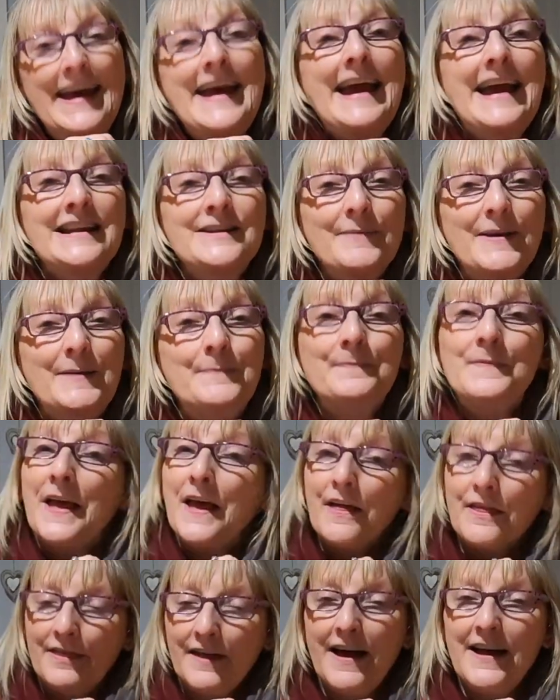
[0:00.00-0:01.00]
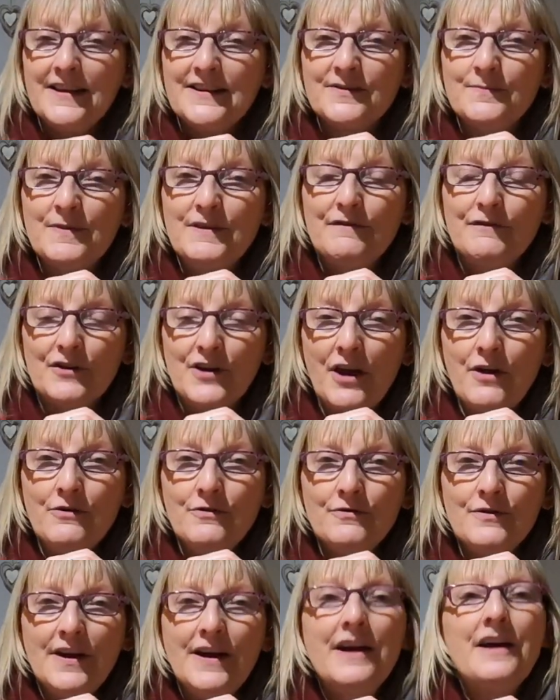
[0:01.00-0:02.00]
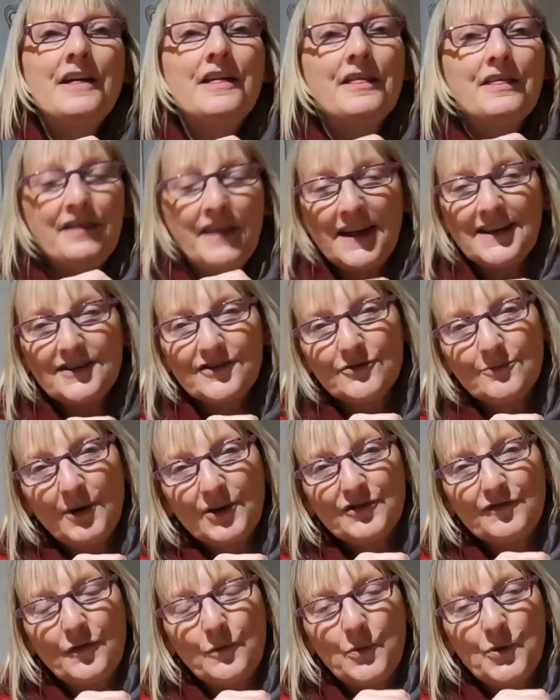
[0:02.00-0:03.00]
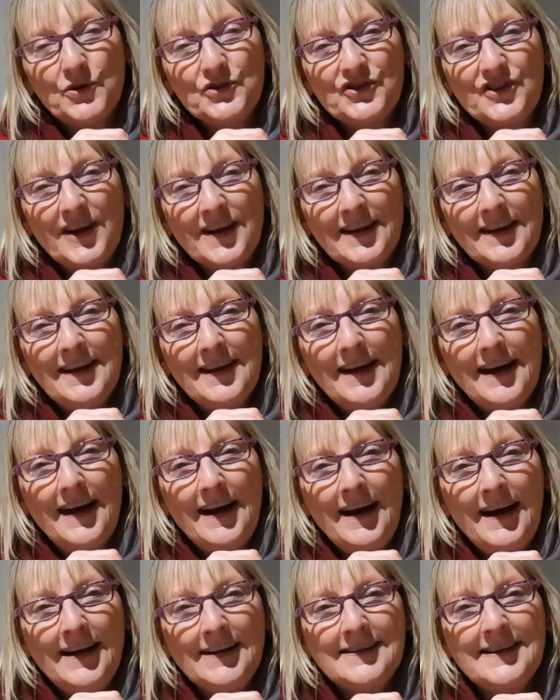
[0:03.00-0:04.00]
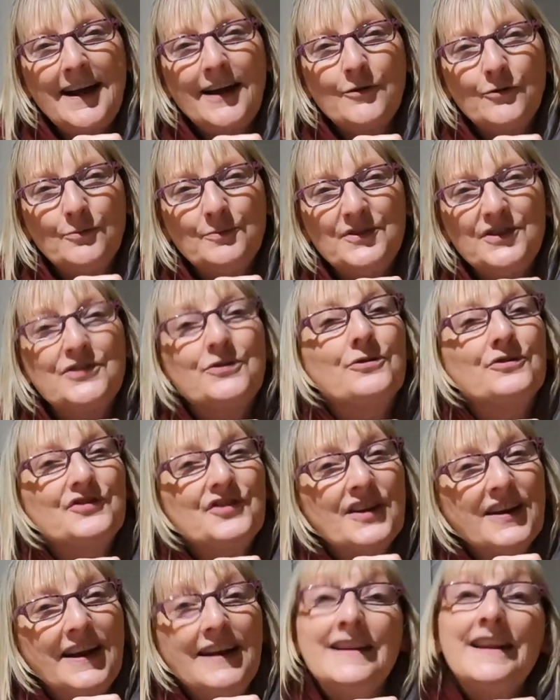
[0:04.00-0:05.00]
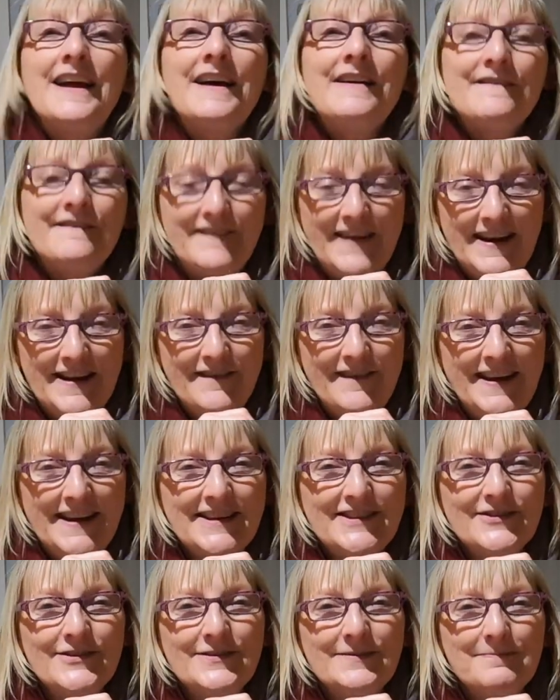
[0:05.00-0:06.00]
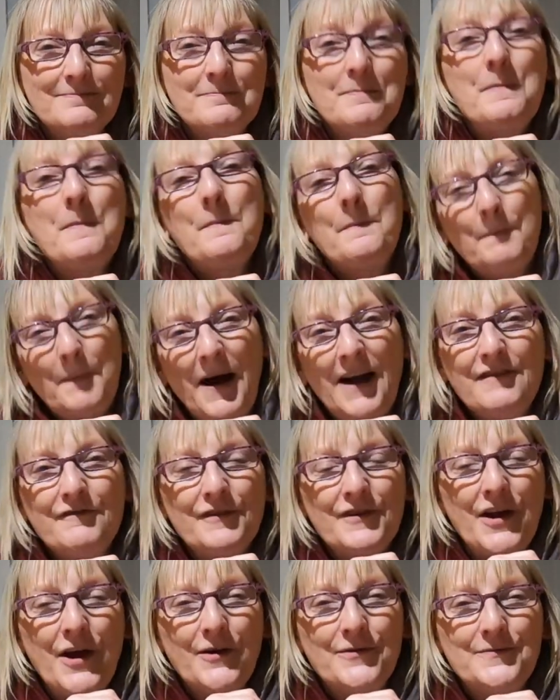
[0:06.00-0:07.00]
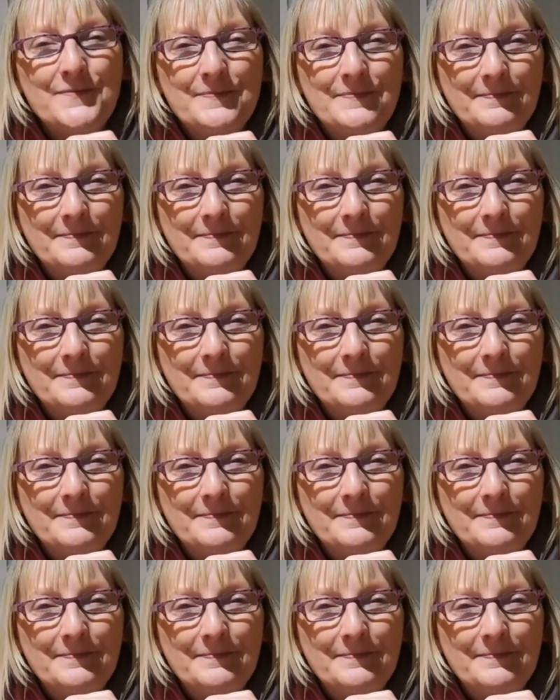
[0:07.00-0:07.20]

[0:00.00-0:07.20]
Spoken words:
Anyway, that is me for now. Thanks so much for watching, and I hope to talk to you again very, very soon. Bye for now.